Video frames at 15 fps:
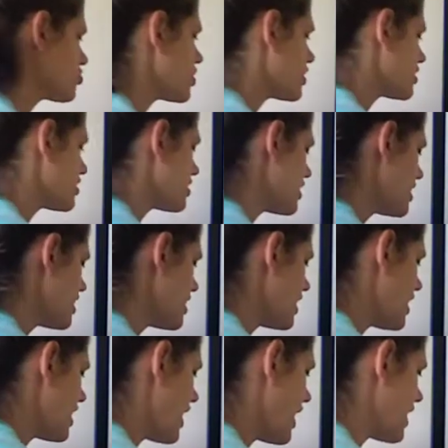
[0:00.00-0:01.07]

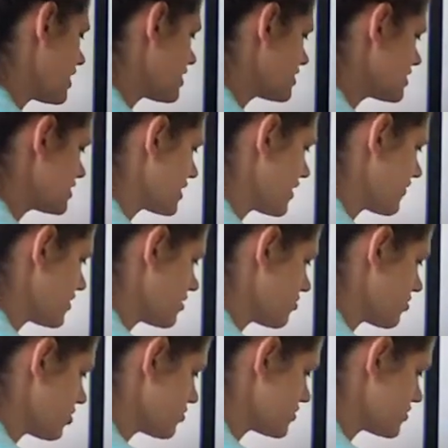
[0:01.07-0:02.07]
1, adding 7 to both